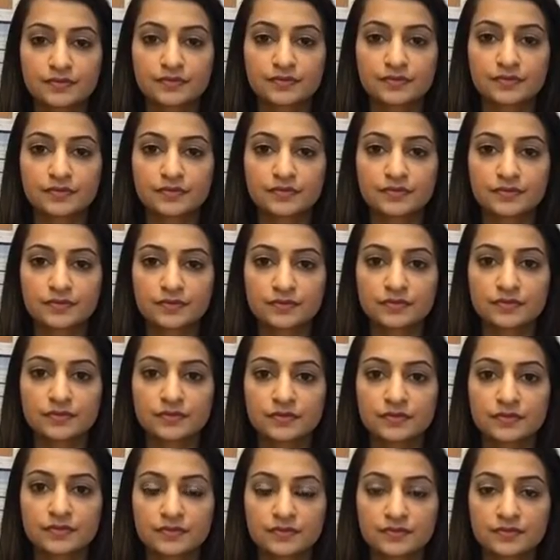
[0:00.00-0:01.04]

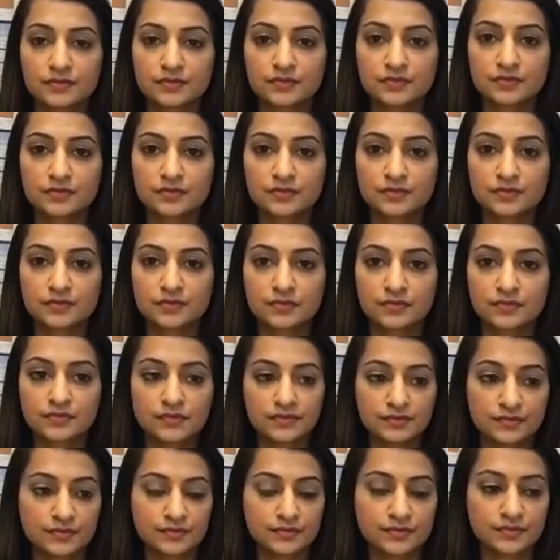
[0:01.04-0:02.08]

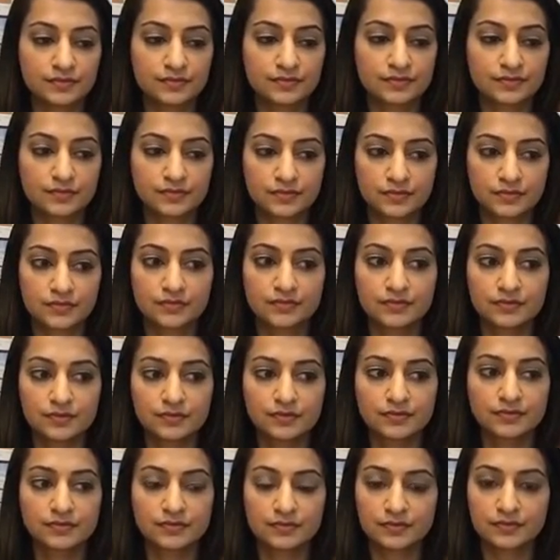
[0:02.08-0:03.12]

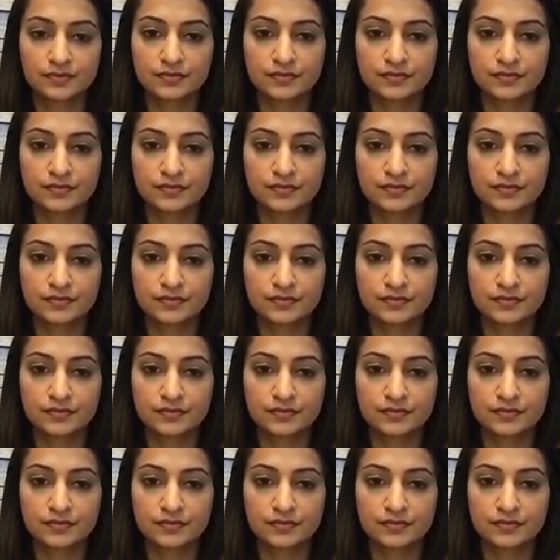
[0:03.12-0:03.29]
(silent)